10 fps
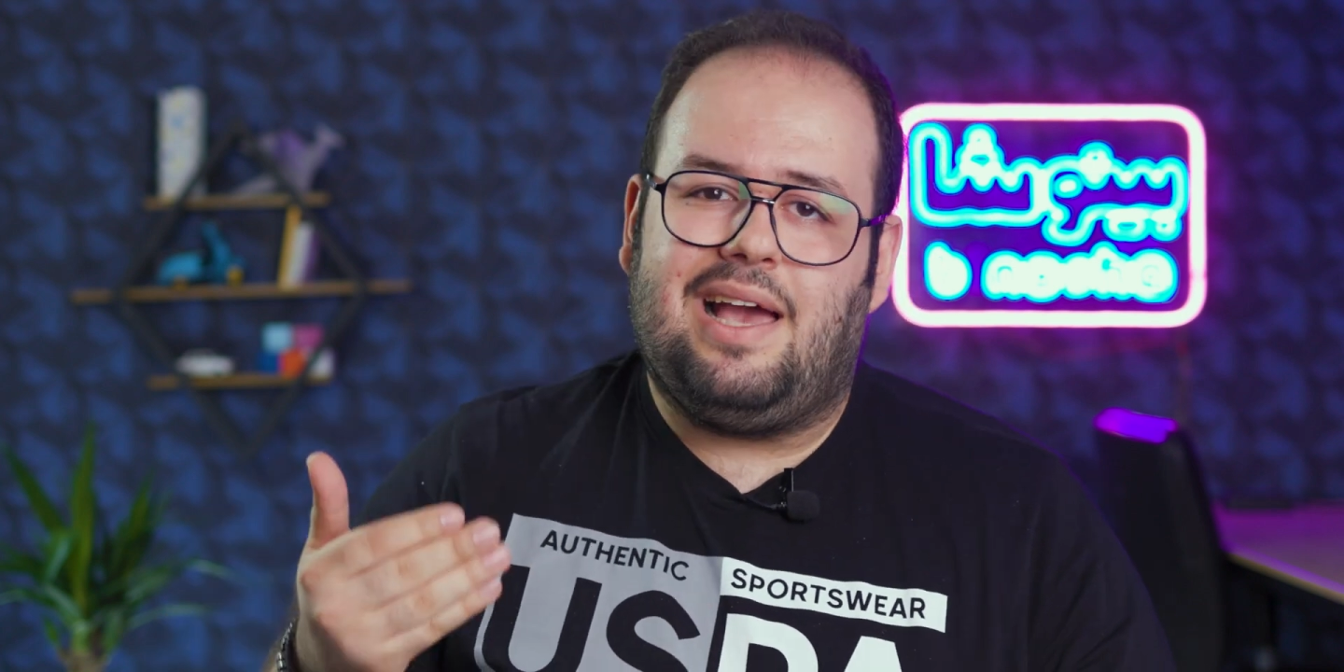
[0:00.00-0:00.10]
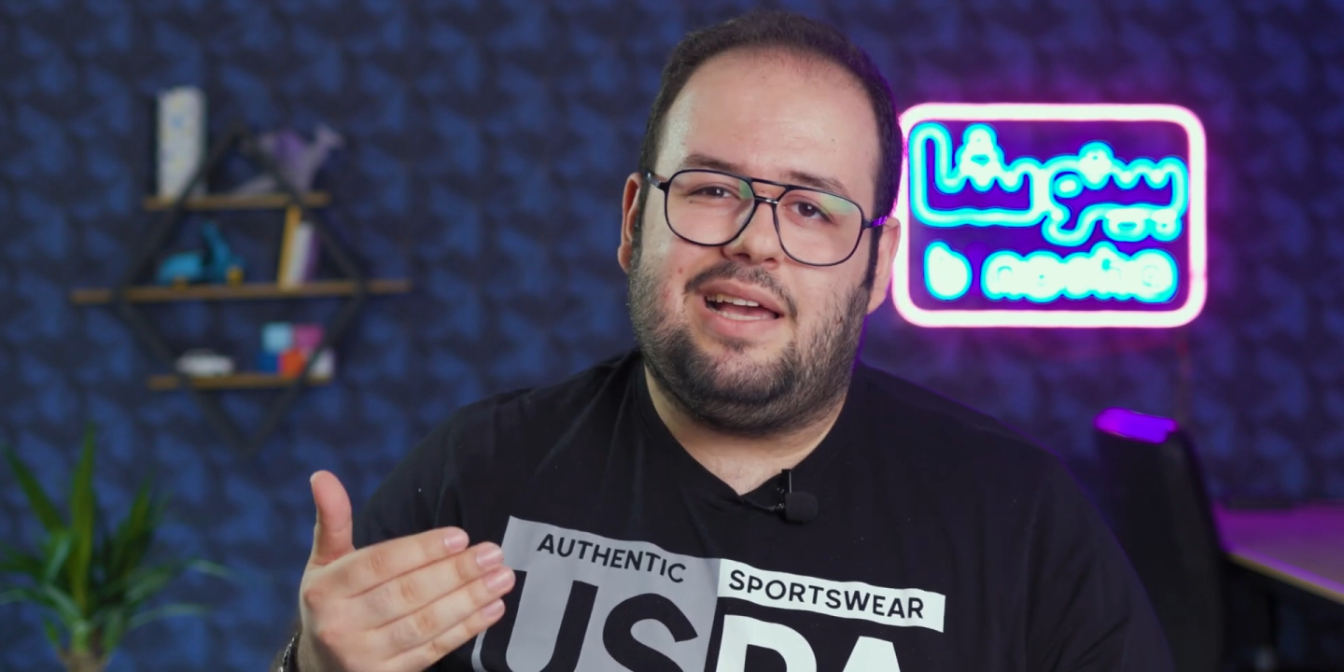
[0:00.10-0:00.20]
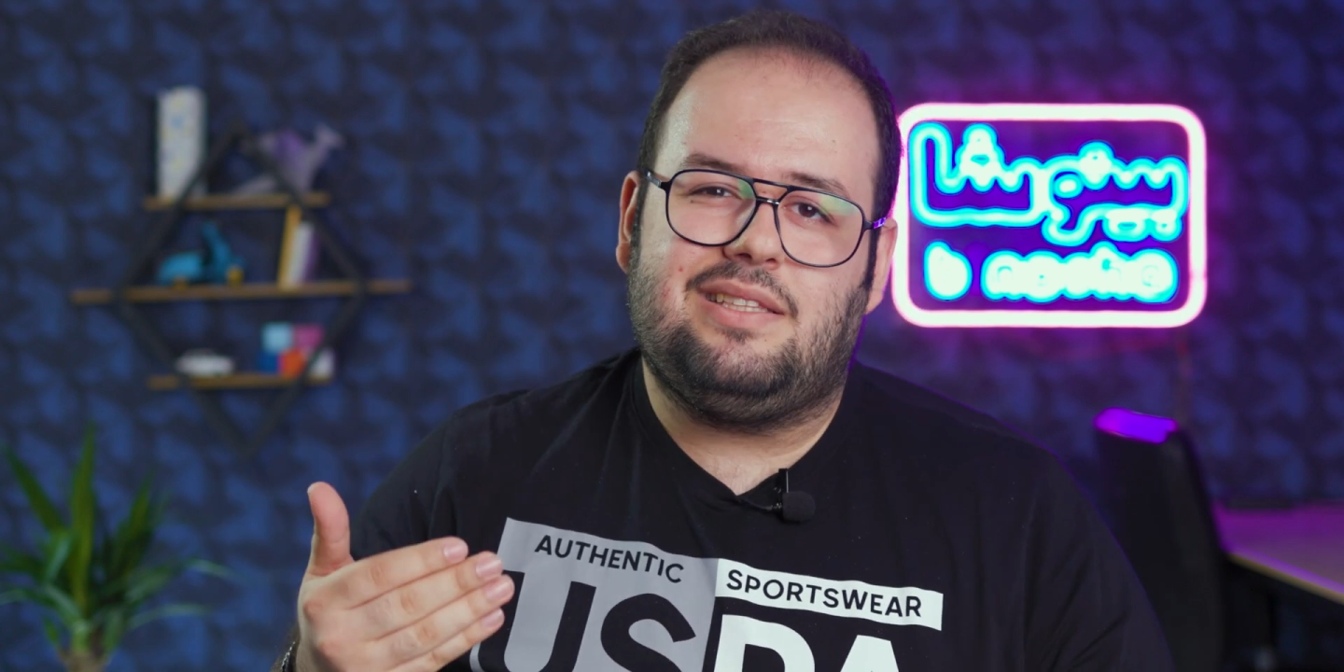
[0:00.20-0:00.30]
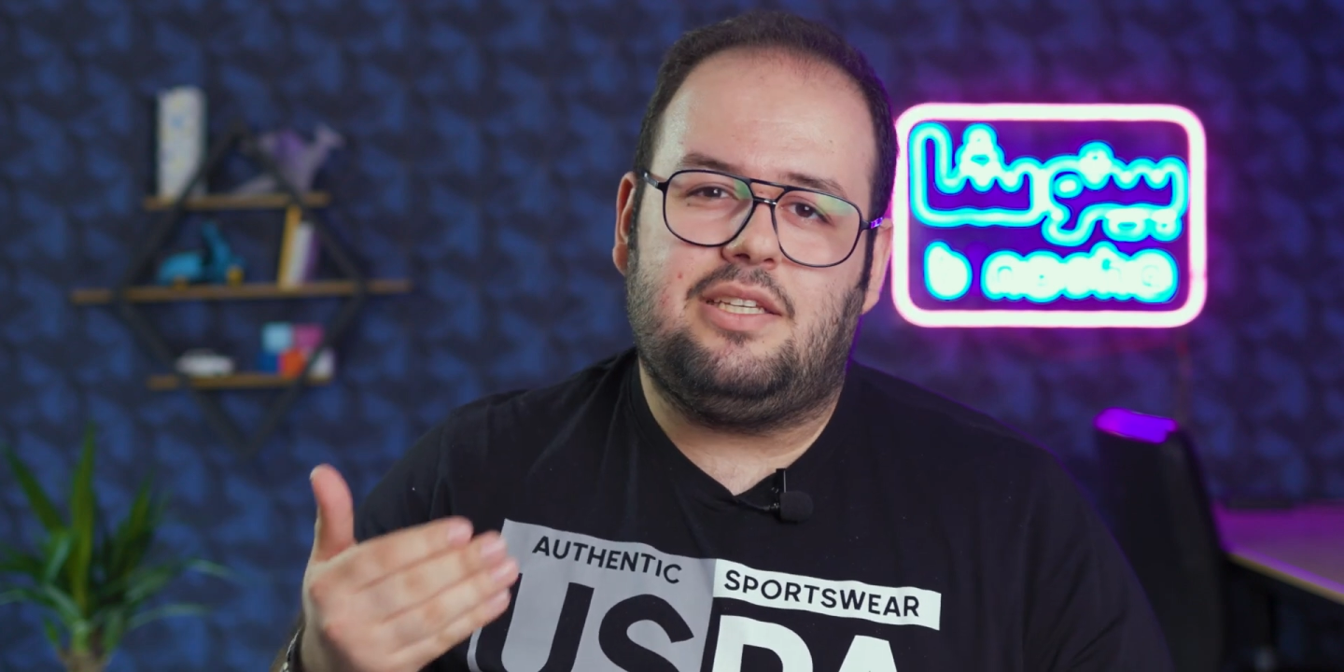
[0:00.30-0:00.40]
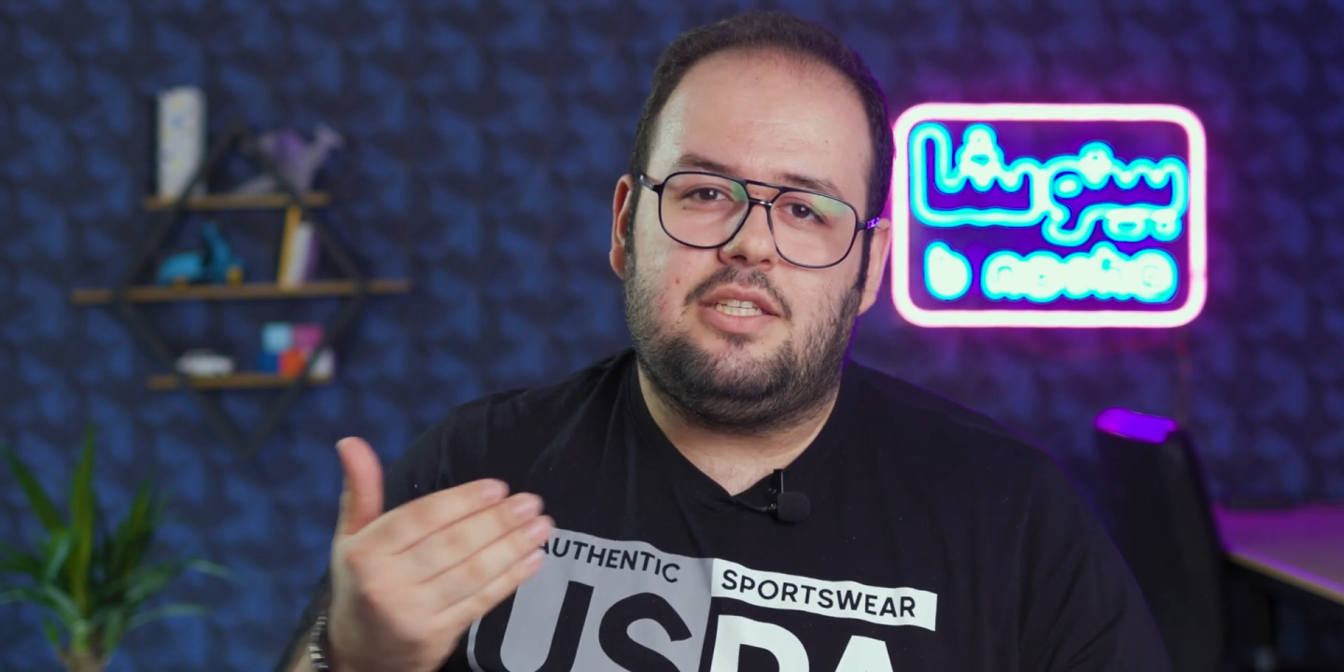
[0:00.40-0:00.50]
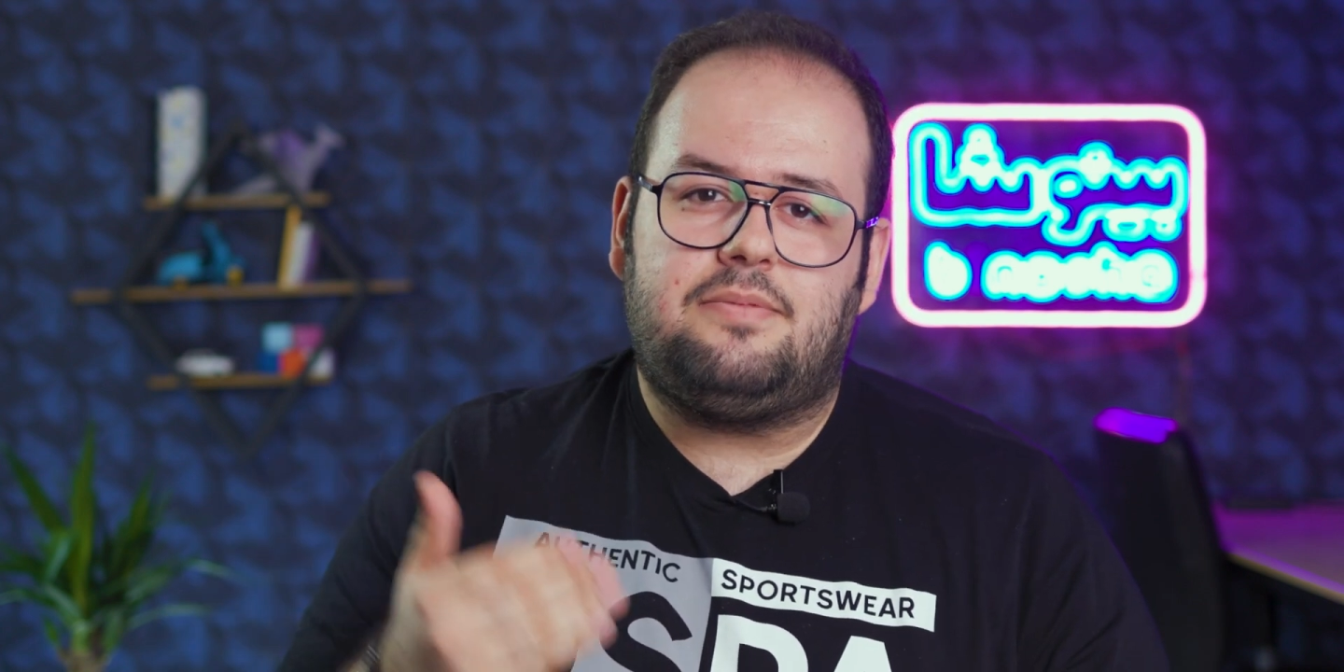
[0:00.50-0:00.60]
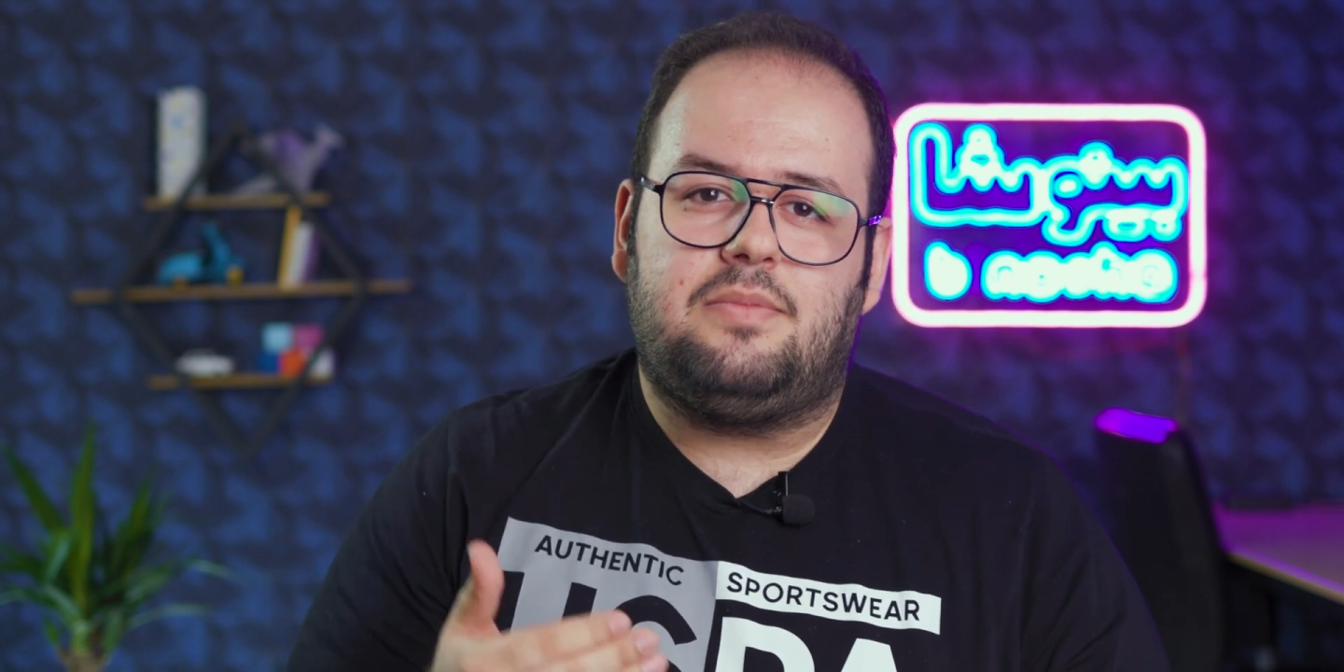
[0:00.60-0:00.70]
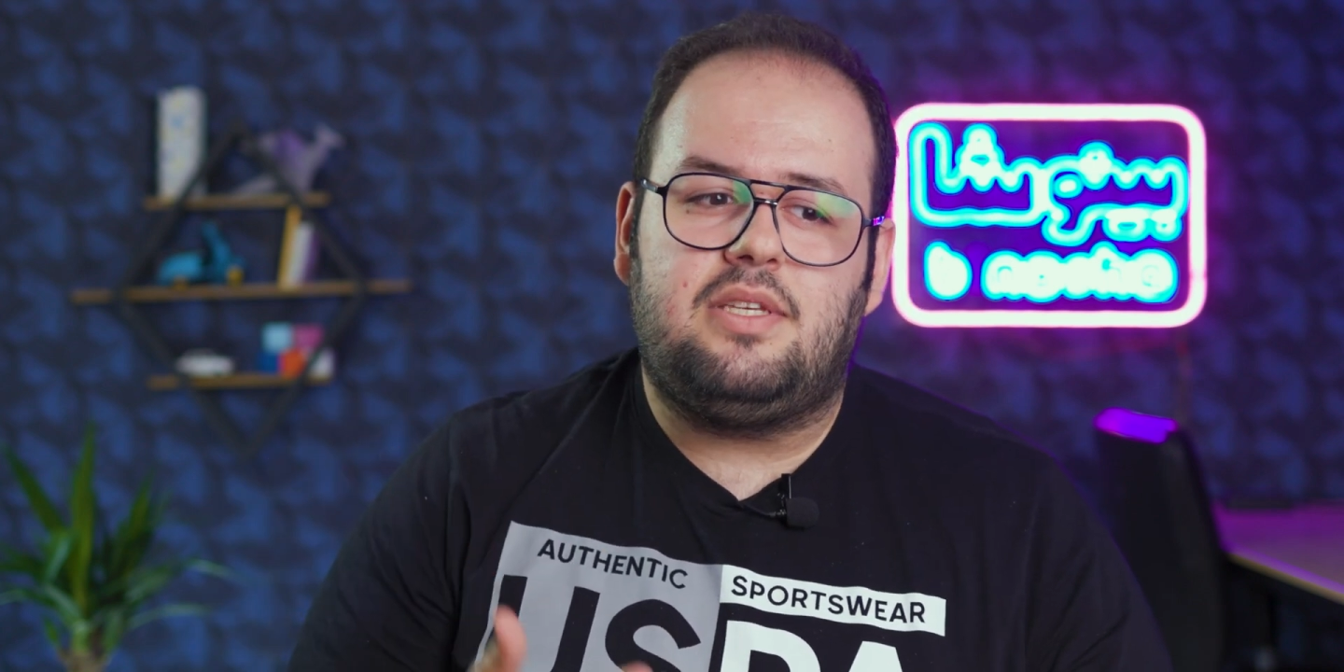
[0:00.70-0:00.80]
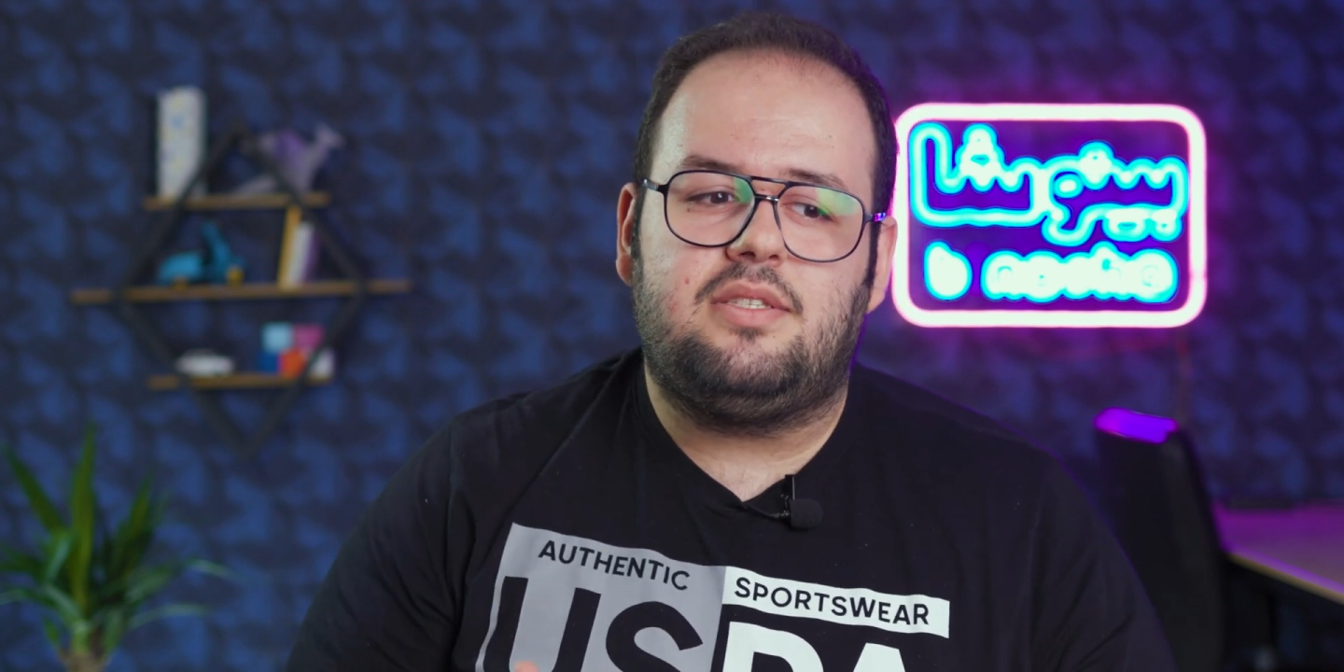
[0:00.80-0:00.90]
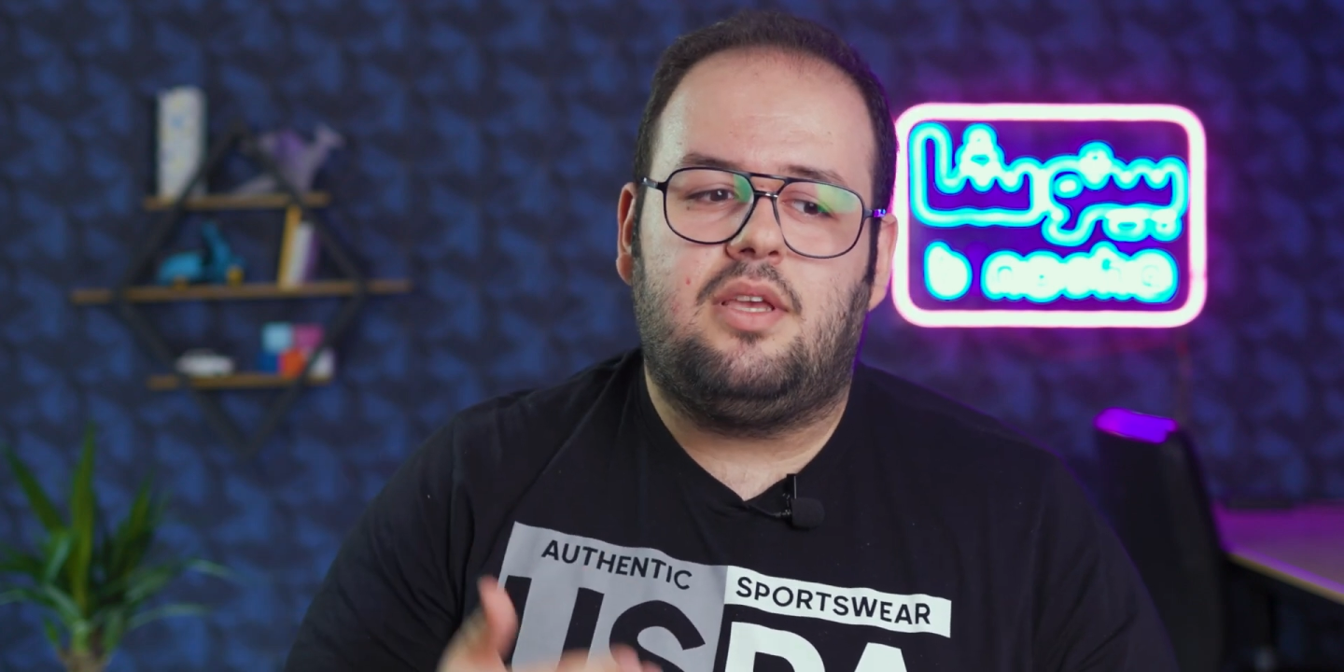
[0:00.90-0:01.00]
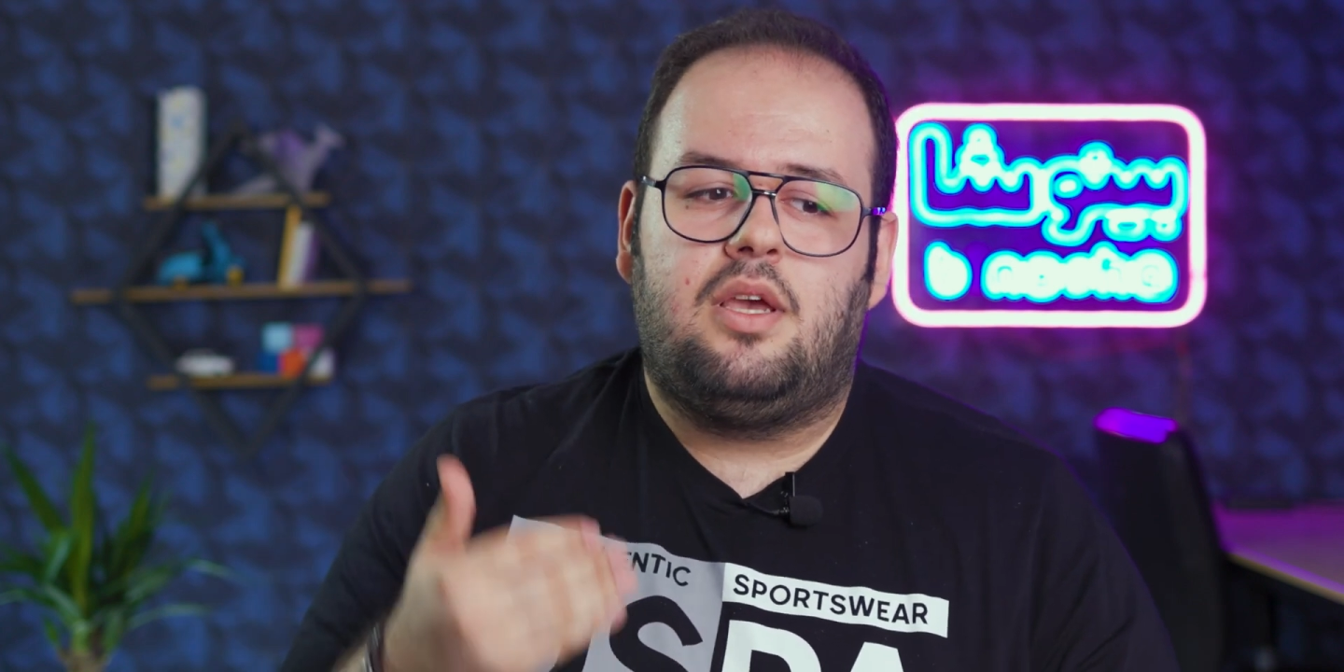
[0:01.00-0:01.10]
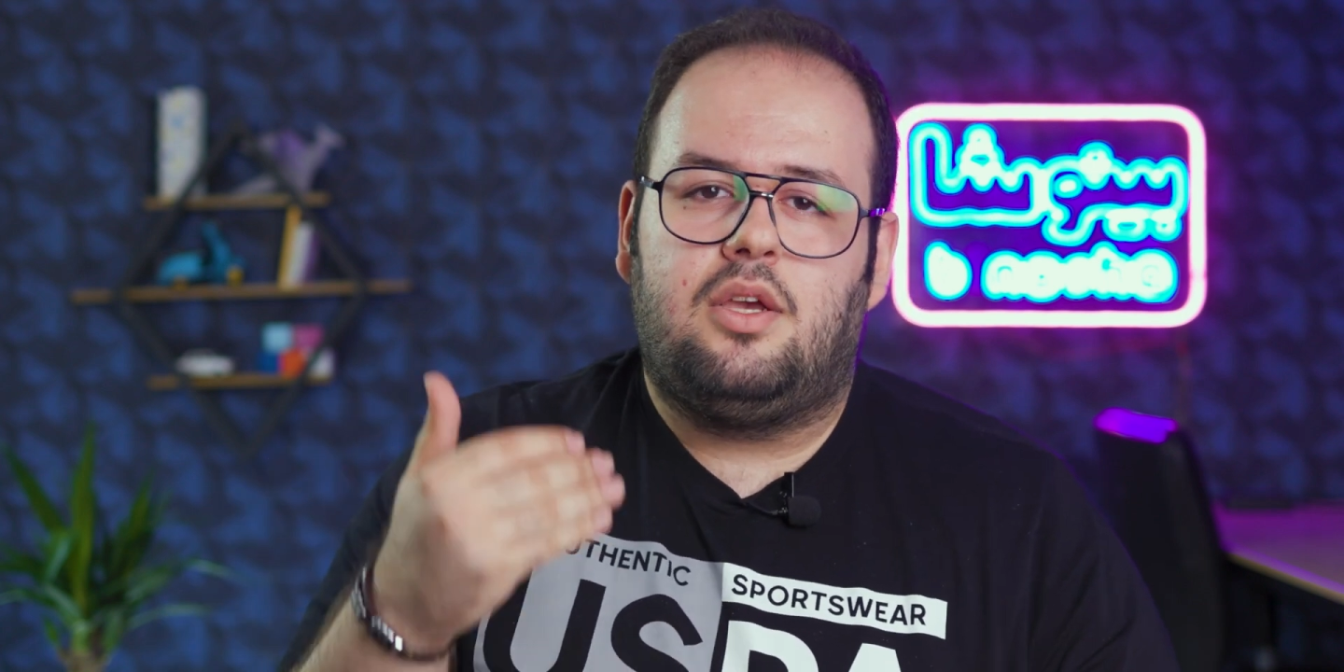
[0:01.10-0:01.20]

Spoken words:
And it means